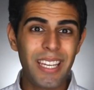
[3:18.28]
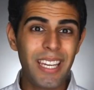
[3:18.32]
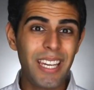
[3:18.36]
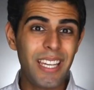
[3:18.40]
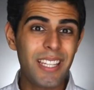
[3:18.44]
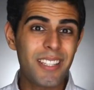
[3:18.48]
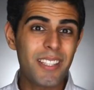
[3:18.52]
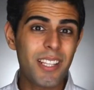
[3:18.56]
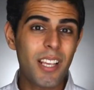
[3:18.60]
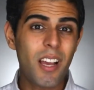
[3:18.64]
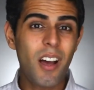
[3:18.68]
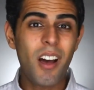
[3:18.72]

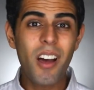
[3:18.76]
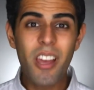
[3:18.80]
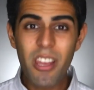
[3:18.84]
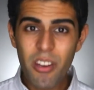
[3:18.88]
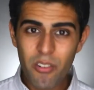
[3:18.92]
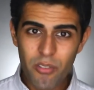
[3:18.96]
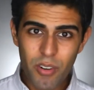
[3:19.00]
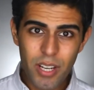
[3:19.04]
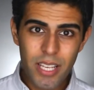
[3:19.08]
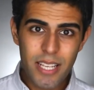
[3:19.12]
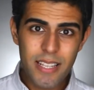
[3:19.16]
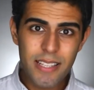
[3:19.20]
It's
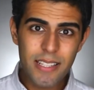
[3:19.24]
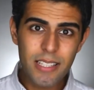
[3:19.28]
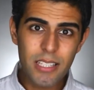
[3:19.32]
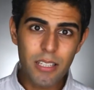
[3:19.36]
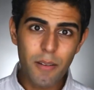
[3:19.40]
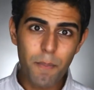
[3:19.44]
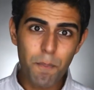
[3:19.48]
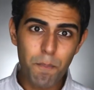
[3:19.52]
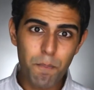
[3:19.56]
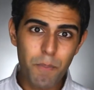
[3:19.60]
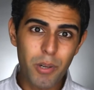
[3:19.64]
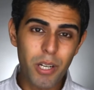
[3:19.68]
higher
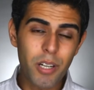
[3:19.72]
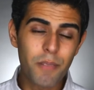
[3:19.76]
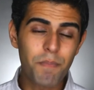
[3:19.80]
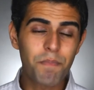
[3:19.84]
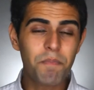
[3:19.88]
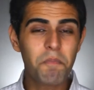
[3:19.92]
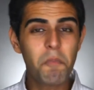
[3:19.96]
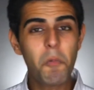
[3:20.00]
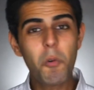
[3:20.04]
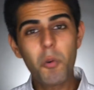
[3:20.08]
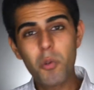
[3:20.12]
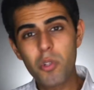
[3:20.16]
risk,
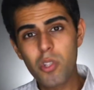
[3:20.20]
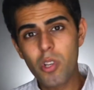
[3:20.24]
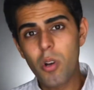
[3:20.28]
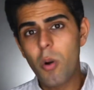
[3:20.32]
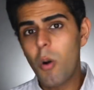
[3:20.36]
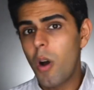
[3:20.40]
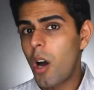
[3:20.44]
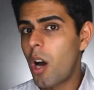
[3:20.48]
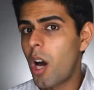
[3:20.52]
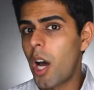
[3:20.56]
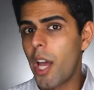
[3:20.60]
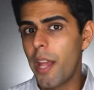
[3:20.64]
but
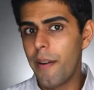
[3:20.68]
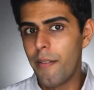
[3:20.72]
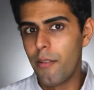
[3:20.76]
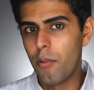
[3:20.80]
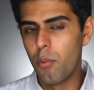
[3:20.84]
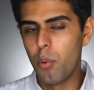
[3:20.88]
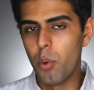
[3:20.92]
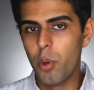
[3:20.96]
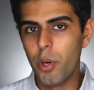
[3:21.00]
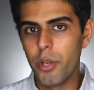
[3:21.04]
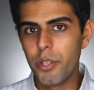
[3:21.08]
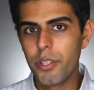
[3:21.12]
also higher
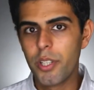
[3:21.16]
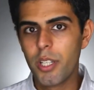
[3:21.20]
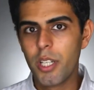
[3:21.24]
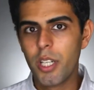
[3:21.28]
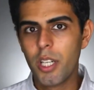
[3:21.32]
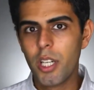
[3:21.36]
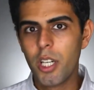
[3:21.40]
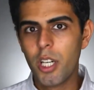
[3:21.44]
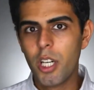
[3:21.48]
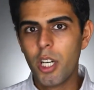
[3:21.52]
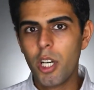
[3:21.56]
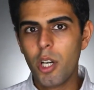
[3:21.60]
reward.
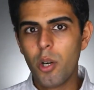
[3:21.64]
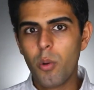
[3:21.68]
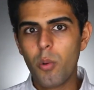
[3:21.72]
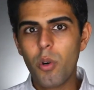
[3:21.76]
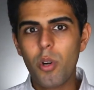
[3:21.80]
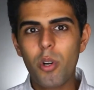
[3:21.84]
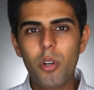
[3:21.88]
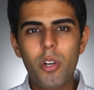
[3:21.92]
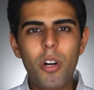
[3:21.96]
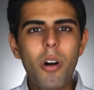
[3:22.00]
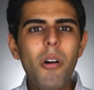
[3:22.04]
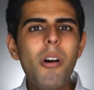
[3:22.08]

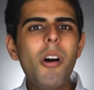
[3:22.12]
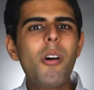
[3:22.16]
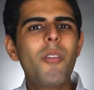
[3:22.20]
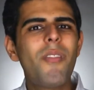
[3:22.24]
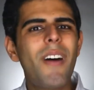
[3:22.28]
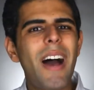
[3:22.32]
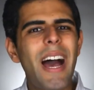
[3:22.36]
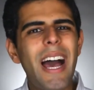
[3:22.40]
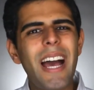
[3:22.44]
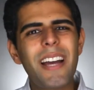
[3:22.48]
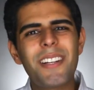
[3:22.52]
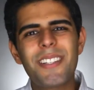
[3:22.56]
We'll go
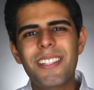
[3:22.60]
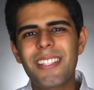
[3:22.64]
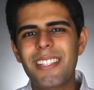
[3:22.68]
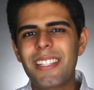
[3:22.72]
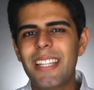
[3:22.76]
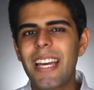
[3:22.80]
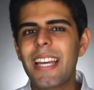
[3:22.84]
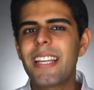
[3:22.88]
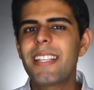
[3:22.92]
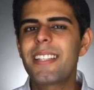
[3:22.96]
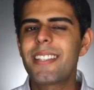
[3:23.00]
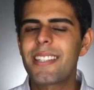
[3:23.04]
over how to
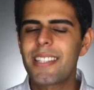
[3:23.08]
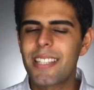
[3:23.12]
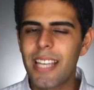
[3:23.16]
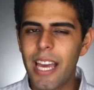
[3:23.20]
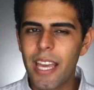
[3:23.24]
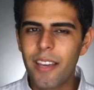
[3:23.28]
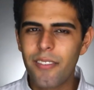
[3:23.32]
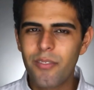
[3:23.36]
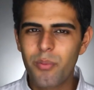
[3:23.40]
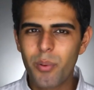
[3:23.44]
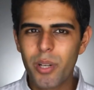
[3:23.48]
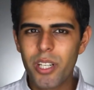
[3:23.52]
stay
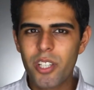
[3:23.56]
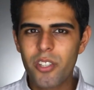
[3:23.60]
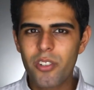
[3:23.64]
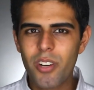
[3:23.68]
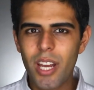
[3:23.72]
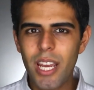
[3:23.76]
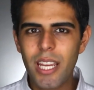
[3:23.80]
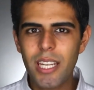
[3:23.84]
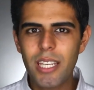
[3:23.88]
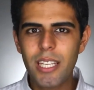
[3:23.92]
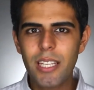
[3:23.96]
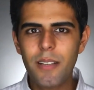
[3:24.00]
safe when
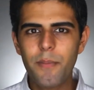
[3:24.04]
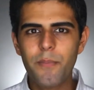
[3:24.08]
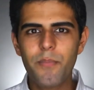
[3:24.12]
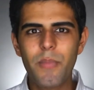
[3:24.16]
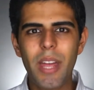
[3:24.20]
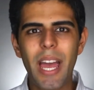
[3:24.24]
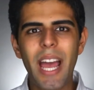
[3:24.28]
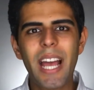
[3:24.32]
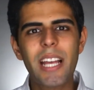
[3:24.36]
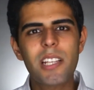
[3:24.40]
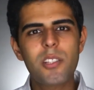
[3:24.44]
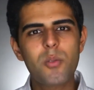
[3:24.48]

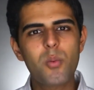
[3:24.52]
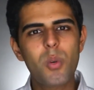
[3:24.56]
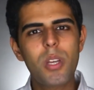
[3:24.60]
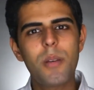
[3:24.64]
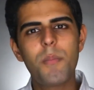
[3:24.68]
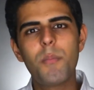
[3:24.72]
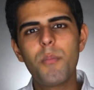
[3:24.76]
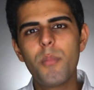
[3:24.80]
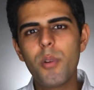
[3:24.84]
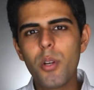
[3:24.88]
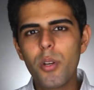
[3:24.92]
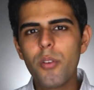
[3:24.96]
trading as
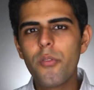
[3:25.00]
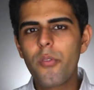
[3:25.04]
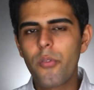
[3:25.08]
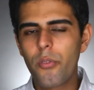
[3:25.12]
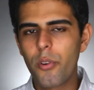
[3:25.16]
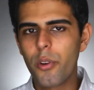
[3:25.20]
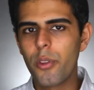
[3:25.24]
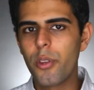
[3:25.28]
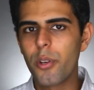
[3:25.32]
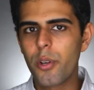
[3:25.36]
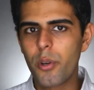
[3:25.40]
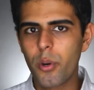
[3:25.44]
we move
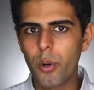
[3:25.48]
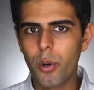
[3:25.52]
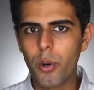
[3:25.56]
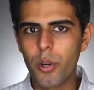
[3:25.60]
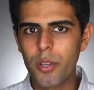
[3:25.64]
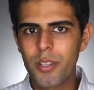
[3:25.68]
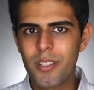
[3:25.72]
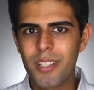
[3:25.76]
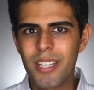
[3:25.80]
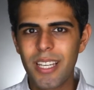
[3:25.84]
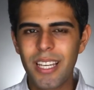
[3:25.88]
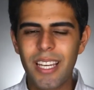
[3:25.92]
through the
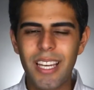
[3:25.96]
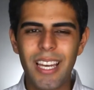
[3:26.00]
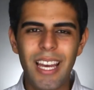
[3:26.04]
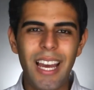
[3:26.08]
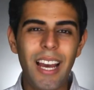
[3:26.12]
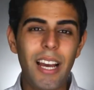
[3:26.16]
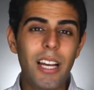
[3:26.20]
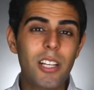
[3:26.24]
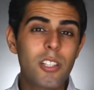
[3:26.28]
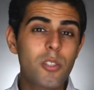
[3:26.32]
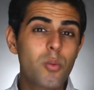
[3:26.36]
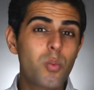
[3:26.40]
course,
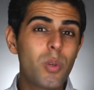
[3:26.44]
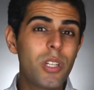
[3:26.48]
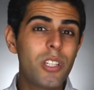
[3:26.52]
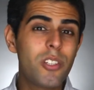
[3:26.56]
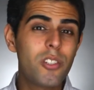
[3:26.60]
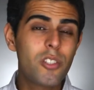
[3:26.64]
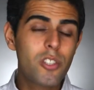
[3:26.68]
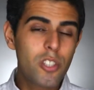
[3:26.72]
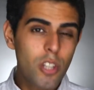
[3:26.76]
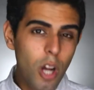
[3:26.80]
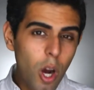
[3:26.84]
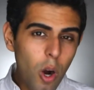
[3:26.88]
as
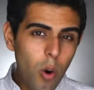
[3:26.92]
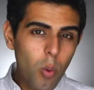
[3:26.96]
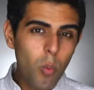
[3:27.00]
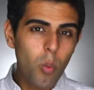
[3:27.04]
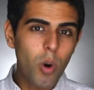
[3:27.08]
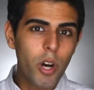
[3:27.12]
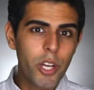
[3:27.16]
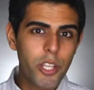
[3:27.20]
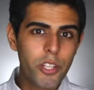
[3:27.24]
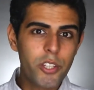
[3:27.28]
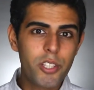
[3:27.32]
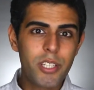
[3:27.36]
we don't
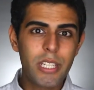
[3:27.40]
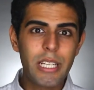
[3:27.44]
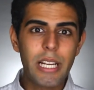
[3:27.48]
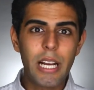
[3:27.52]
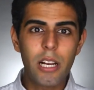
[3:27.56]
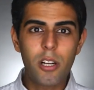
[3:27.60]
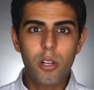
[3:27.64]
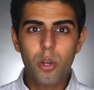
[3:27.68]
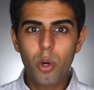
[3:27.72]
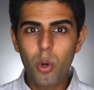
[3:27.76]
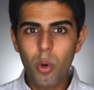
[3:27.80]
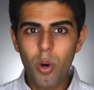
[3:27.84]
want you to
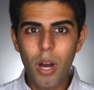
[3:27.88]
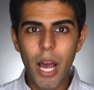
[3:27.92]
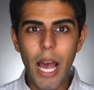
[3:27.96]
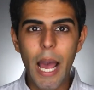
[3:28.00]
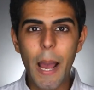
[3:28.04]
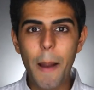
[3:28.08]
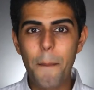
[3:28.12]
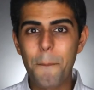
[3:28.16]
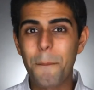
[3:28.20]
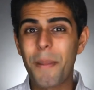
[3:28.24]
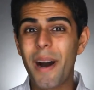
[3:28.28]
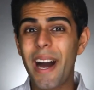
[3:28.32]
get caught
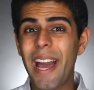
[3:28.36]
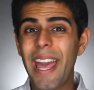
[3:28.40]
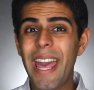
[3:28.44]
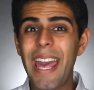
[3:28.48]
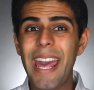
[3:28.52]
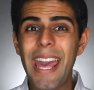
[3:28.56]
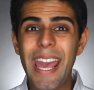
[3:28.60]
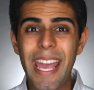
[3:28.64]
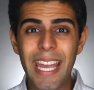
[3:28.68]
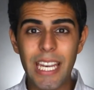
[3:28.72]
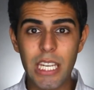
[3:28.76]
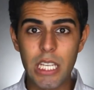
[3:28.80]
out
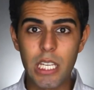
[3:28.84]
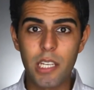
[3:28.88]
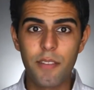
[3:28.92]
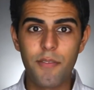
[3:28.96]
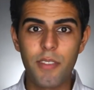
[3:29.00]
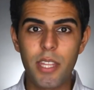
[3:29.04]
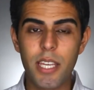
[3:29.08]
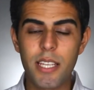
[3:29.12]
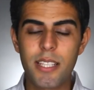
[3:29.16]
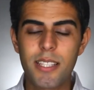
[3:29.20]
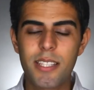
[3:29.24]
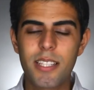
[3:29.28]
by any
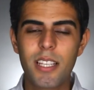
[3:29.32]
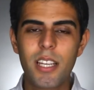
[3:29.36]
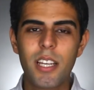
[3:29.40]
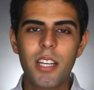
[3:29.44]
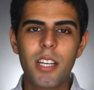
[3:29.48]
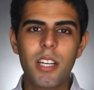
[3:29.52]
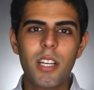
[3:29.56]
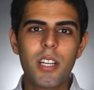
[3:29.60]
of this.